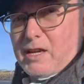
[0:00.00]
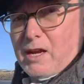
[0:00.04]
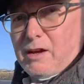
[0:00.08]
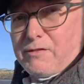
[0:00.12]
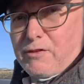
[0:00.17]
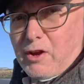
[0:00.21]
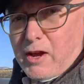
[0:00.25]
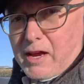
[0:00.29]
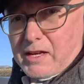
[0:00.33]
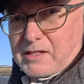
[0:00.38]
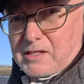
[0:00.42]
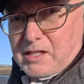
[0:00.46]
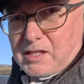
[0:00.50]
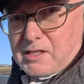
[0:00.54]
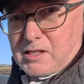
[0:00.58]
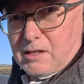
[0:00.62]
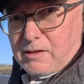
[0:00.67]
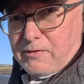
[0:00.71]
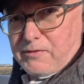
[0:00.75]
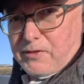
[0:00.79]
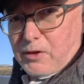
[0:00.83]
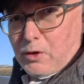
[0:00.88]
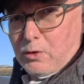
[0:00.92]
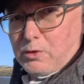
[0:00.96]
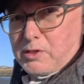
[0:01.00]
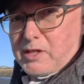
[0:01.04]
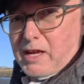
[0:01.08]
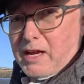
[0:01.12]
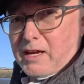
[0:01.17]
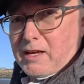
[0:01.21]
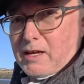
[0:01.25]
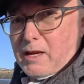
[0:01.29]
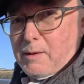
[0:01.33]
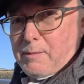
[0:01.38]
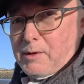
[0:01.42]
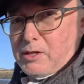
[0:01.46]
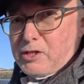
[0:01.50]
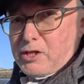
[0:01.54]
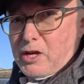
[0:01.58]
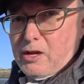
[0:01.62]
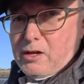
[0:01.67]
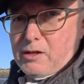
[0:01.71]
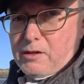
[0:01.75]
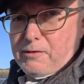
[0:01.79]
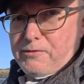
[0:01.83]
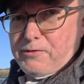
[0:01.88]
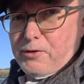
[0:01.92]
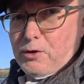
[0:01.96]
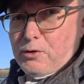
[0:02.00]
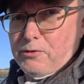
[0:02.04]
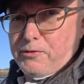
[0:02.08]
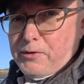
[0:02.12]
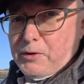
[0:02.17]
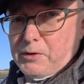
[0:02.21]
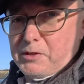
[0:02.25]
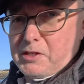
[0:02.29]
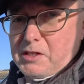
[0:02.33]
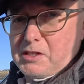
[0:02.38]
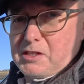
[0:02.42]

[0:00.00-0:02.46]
now I've got access to the fuel tank. Let me show you the fuel filter